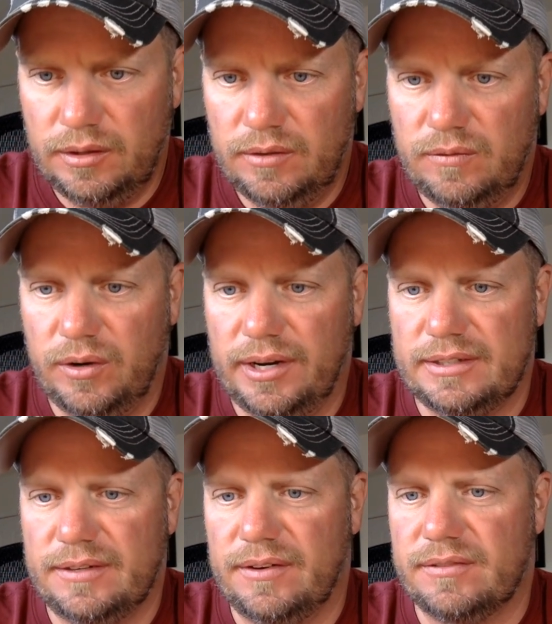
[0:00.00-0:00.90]

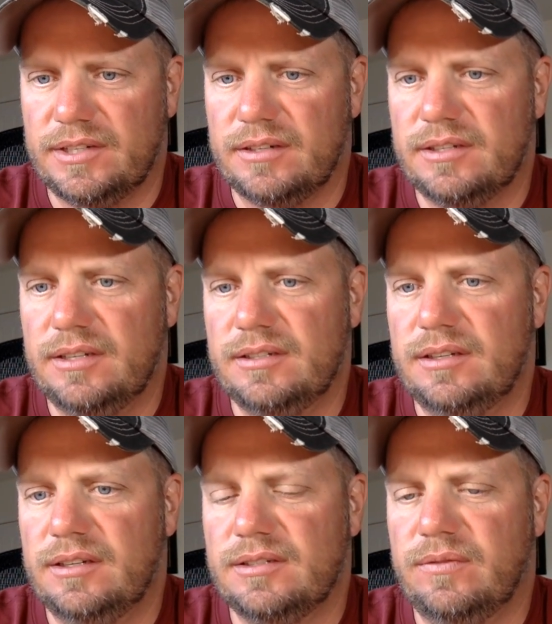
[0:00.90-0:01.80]
49ers start
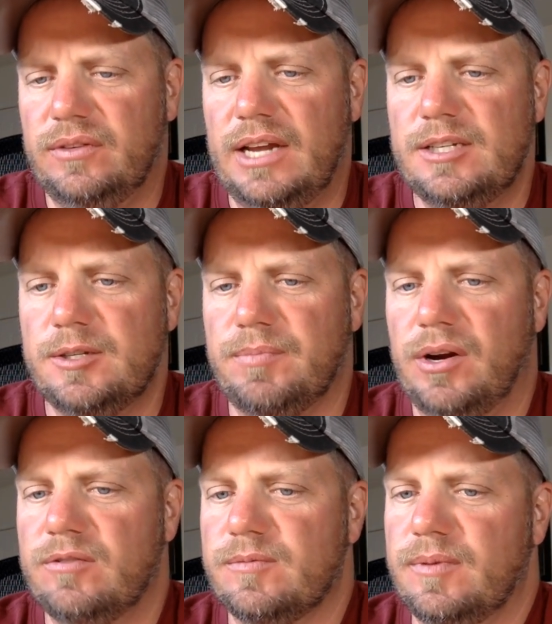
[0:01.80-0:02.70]
season. It's nice he's
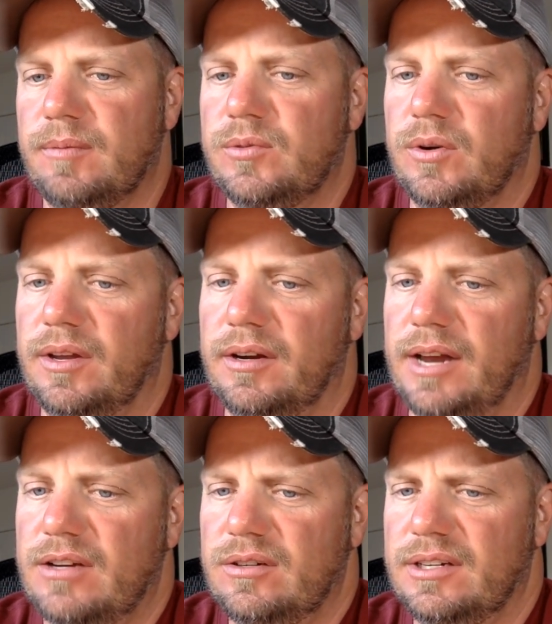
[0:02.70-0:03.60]
borrowed from some sort of
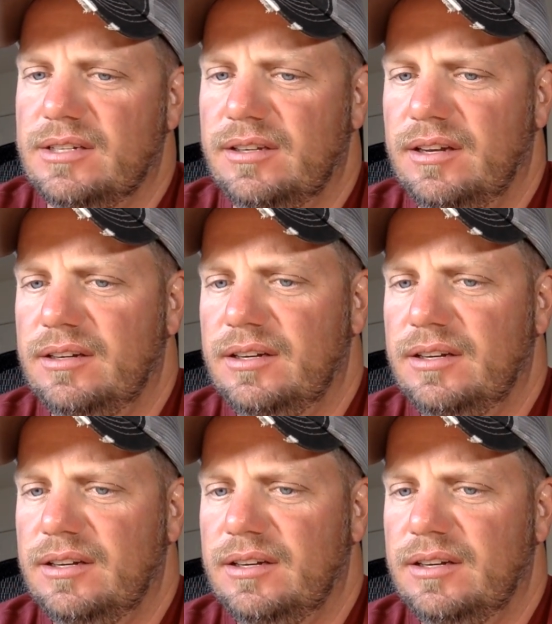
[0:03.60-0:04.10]
international Nissan.